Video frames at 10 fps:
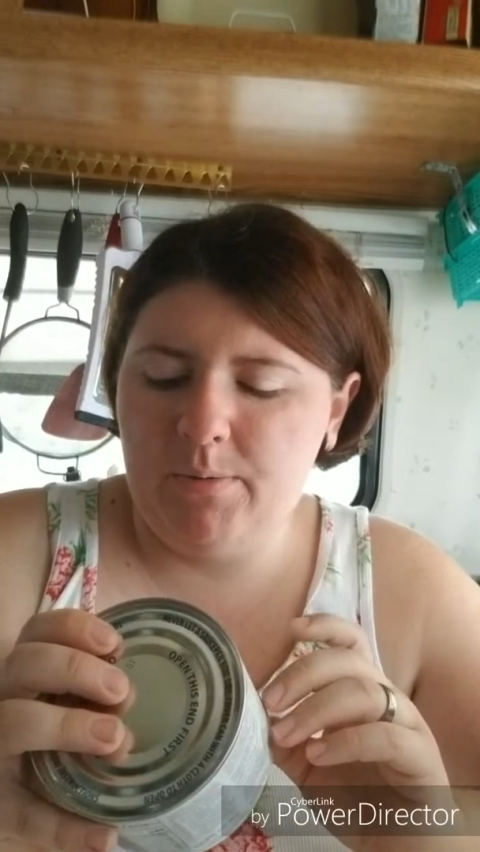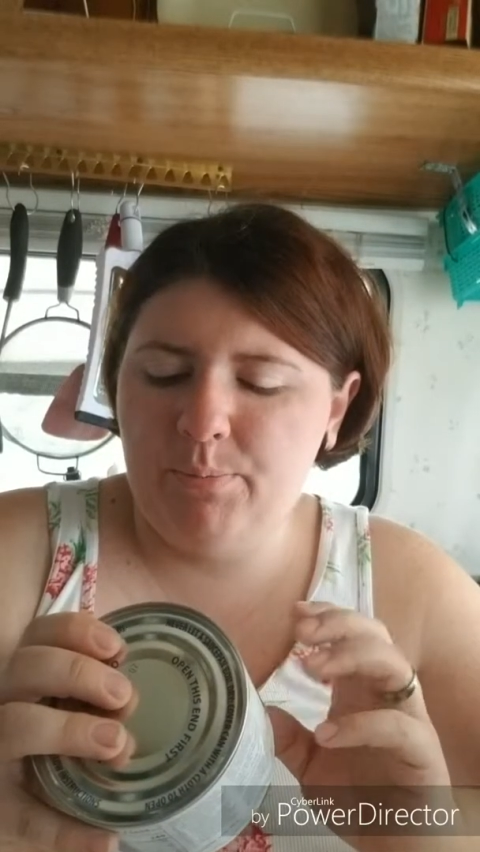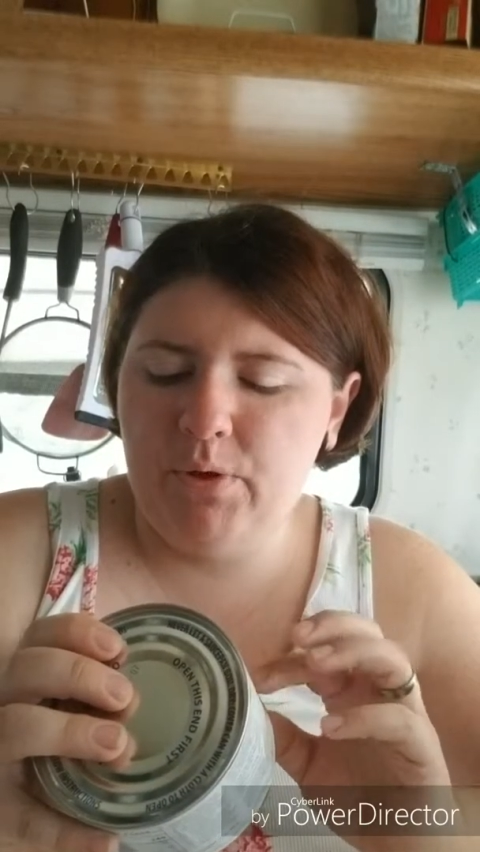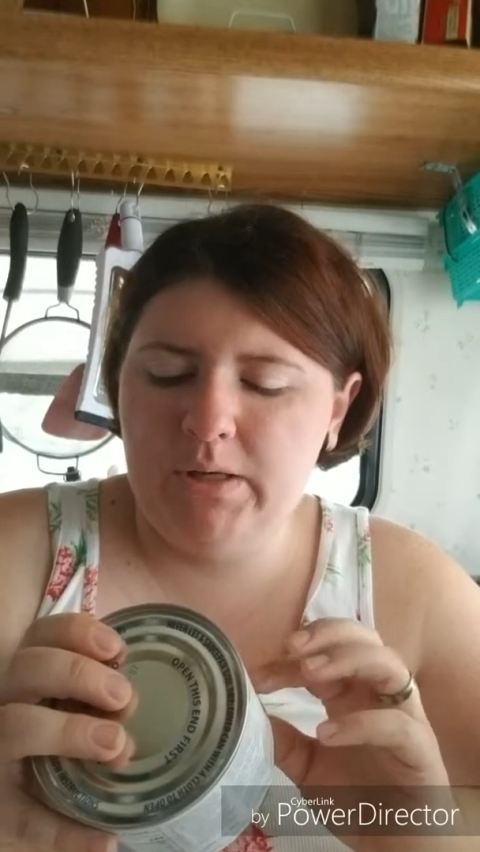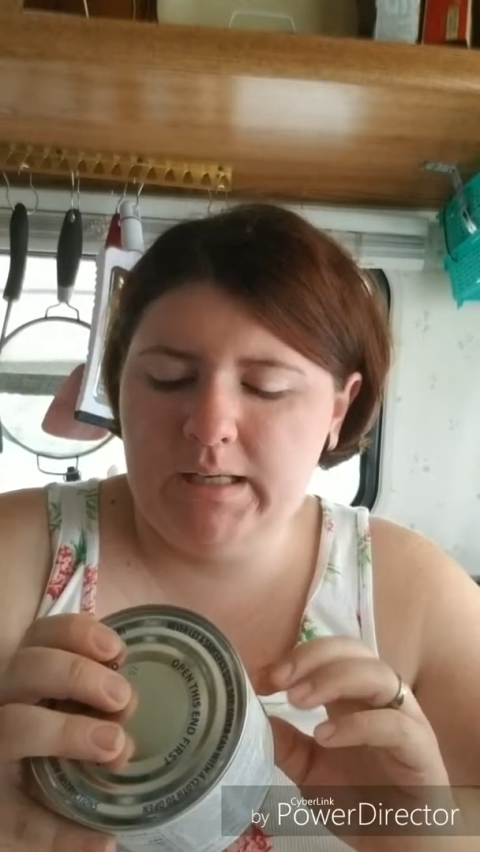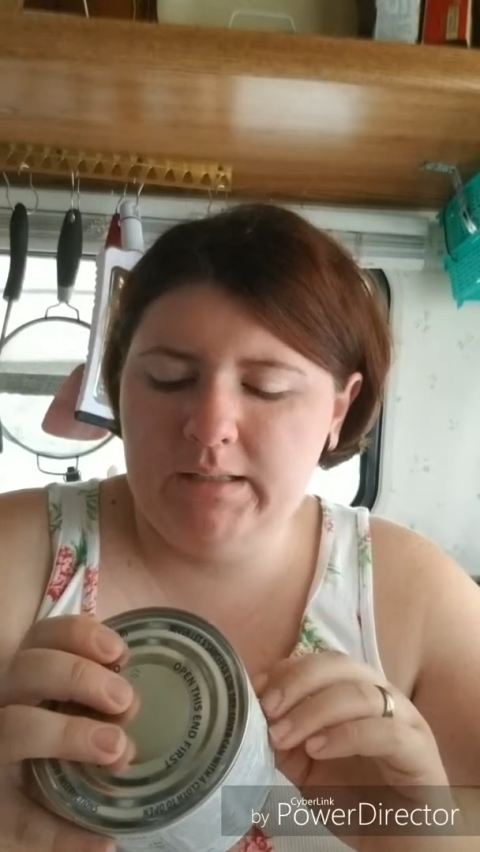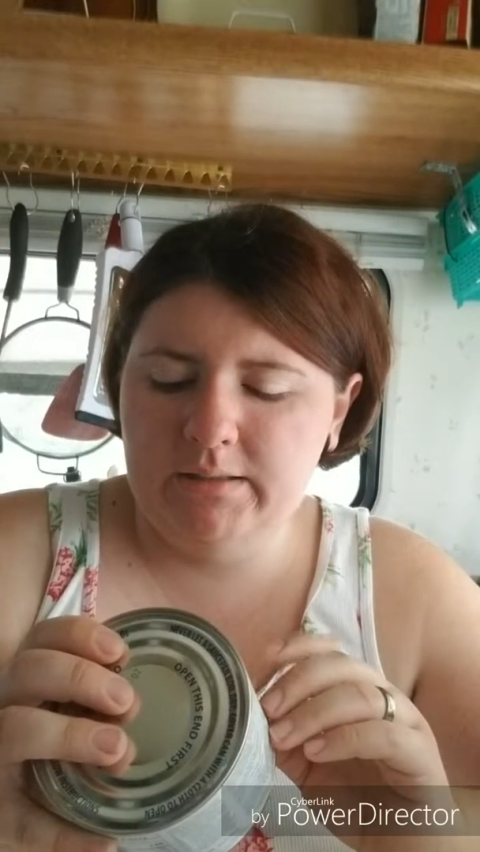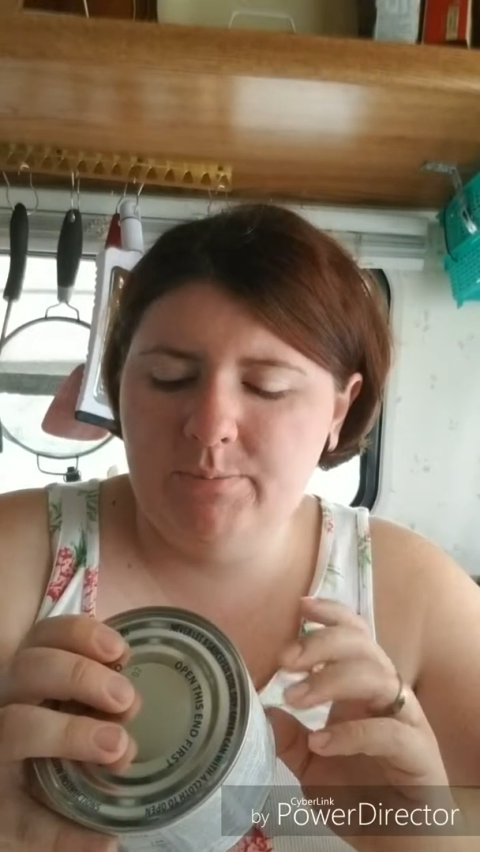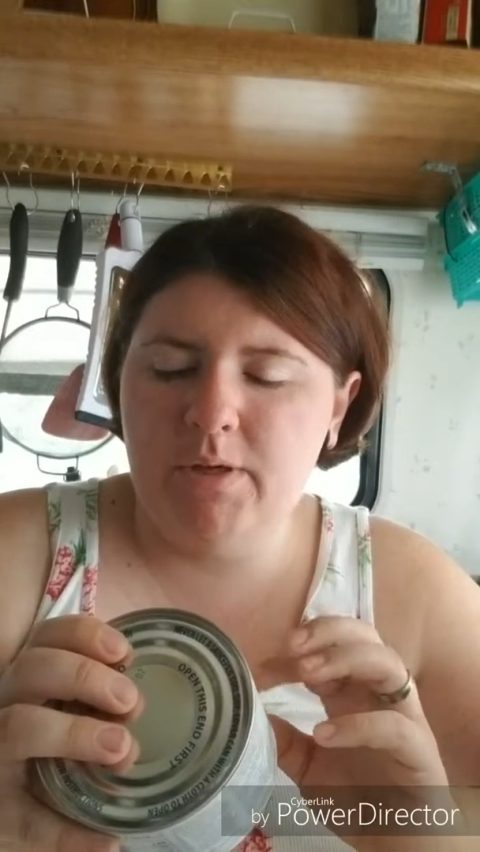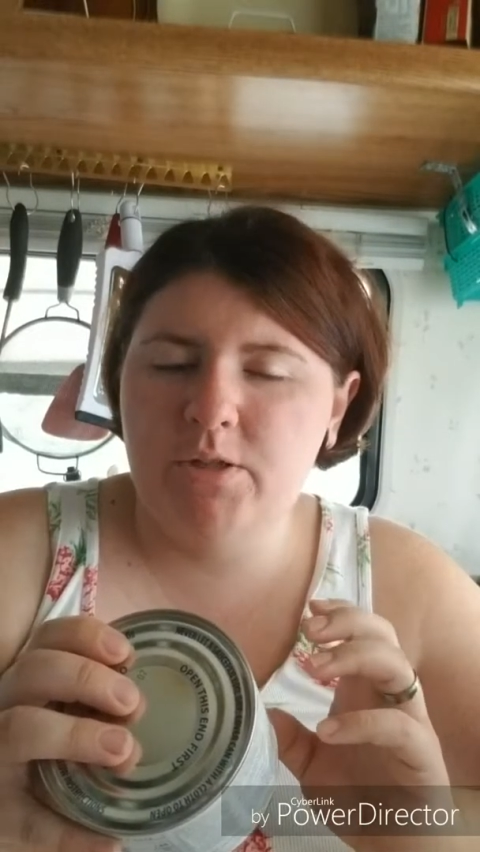pudding,
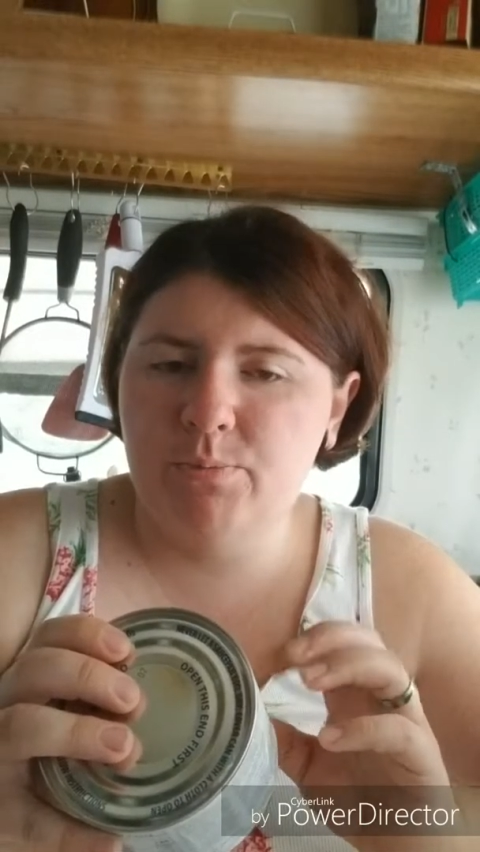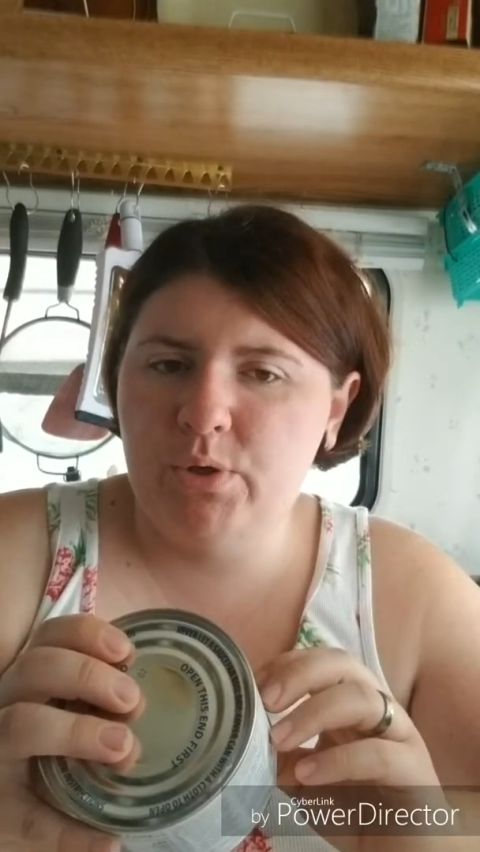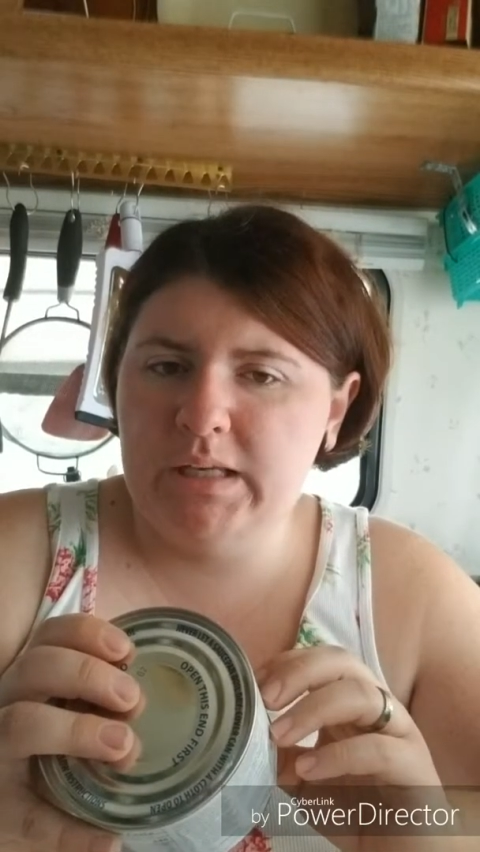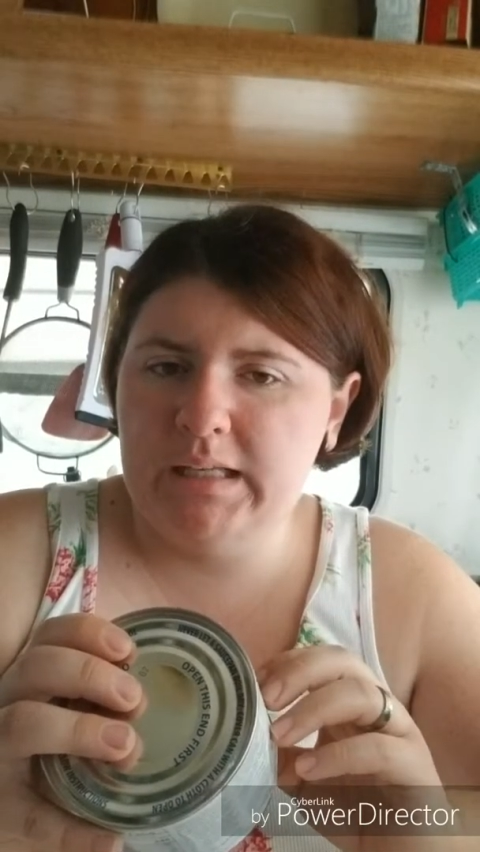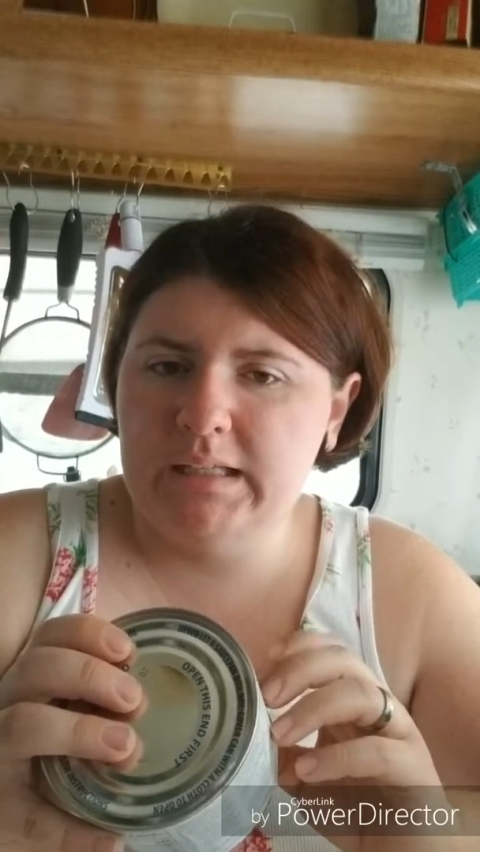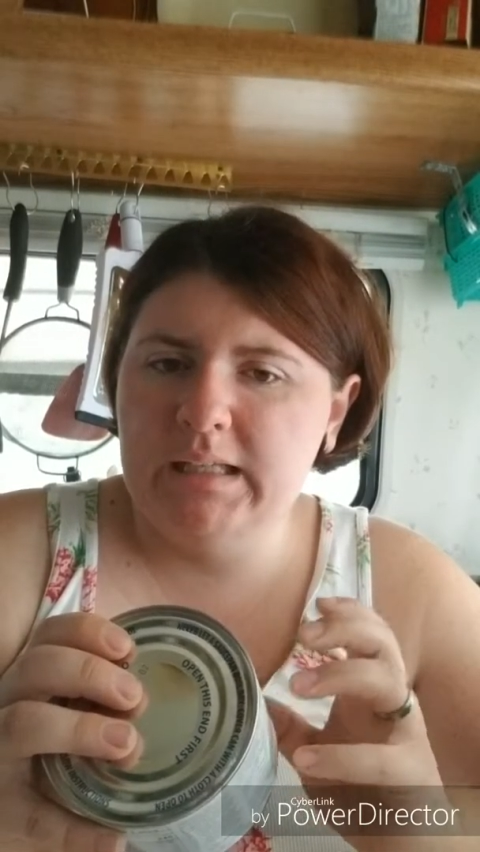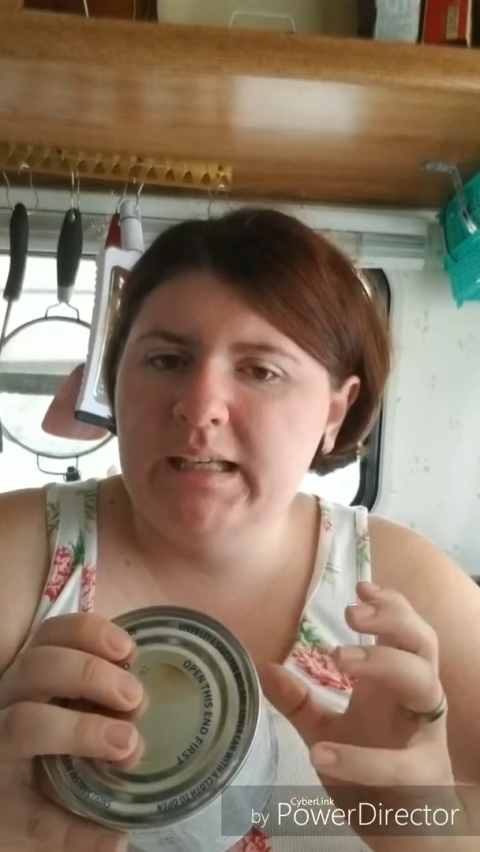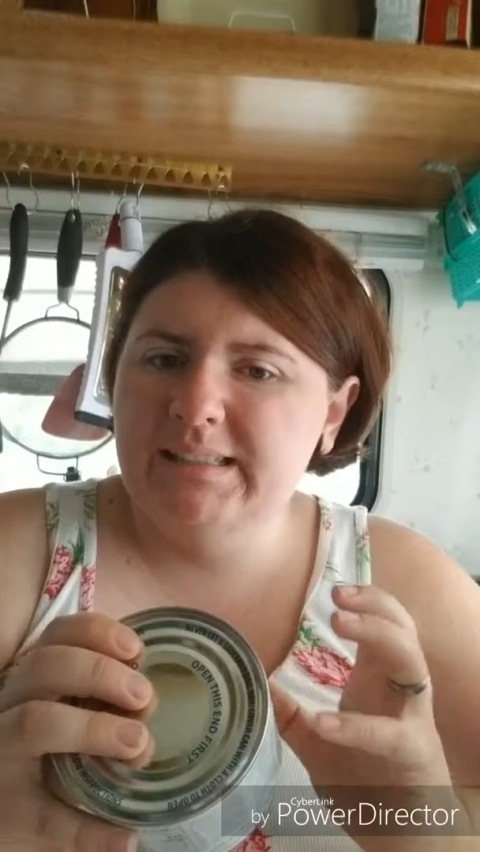sponge pudding,